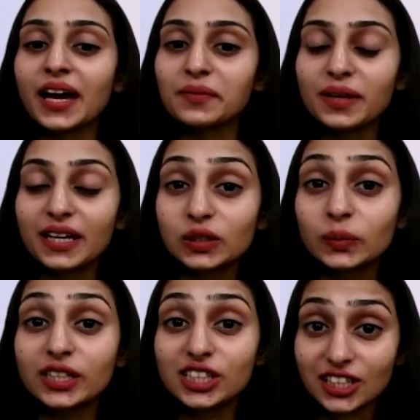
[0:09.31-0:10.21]
I'm
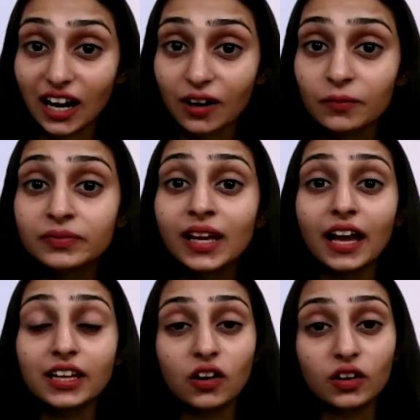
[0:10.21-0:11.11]
Hetvi Shah,
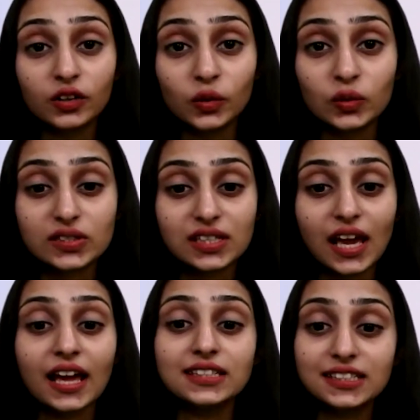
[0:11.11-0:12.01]
your host,
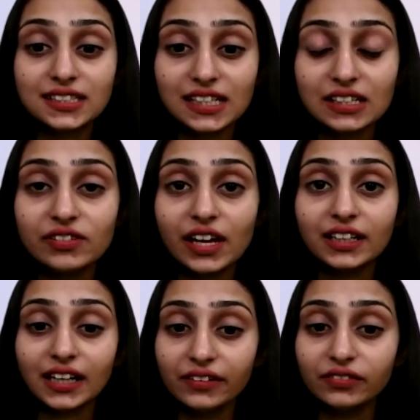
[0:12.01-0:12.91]
and today we
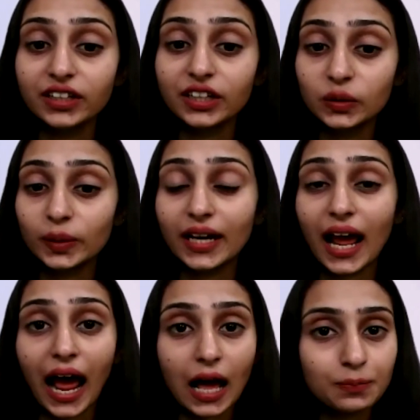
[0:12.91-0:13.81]
are diving into
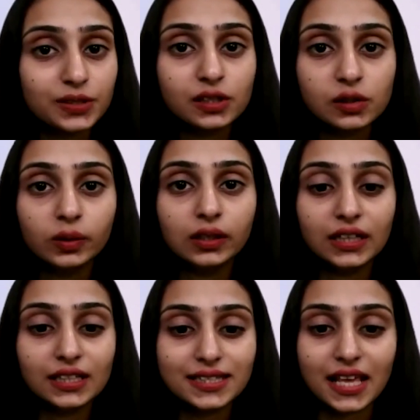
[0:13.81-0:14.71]
an
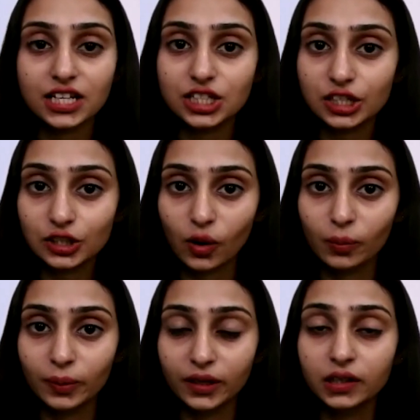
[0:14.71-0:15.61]
absolutely essential
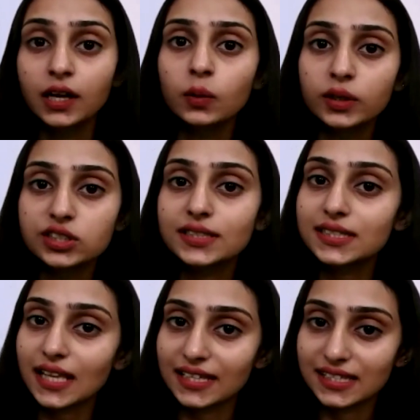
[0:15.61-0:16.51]
topic, which
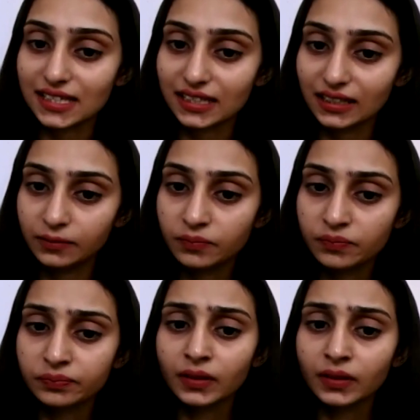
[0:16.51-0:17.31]
is sunscreen.